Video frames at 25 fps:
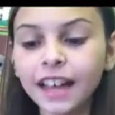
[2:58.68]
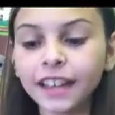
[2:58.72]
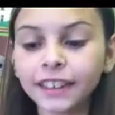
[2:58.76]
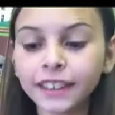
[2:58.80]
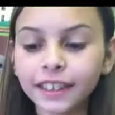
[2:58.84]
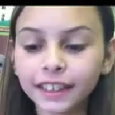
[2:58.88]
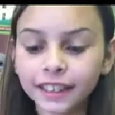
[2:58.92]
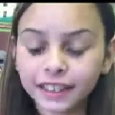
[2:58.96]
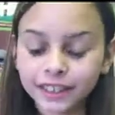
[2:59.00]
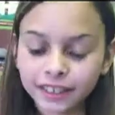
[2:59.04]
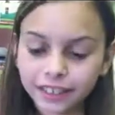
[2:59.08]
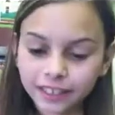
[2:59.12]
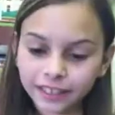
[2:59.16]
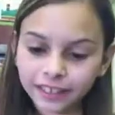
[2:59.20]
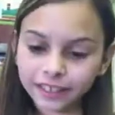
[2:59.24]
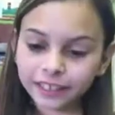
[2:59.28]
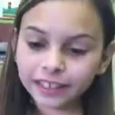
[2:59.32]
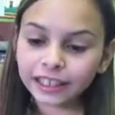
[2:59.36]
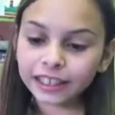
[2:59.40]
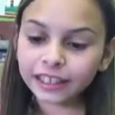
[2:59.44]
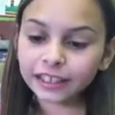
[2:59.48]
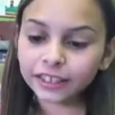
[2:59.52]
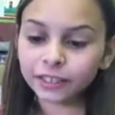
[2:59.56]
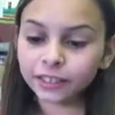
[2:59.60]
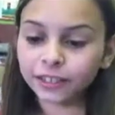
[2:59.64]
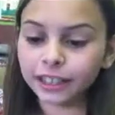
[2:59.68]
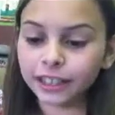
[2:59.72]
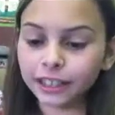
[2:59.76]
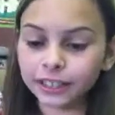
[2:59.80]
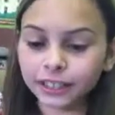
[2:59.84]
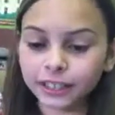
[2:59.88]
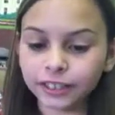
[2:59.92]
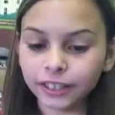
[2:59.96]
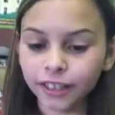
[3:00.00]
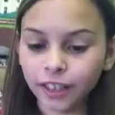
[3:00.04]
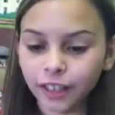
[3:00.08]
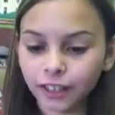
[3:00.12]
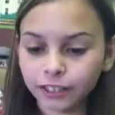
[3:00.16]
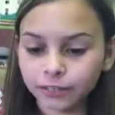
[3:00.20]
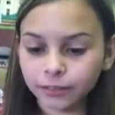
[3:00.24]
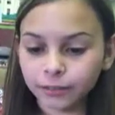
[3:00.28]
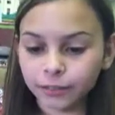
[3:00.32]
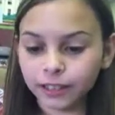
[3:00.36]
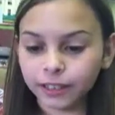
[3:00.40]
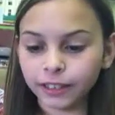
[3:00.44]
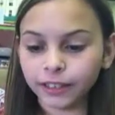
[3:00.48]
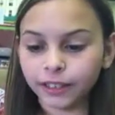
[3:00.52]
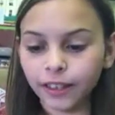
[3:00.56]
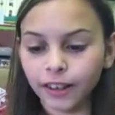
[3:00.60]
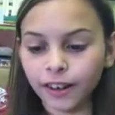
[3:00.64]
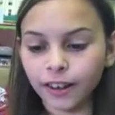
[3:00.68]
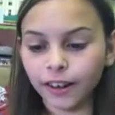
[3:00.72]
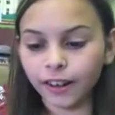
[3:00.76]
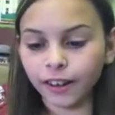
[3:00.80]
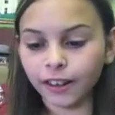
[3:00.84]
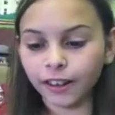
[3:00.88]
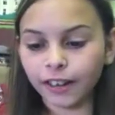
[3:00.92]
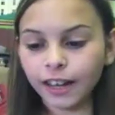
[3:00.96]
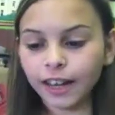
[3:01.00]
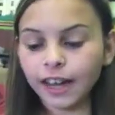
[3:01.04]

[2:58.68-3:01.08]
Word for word: The circulatory starts with the heart,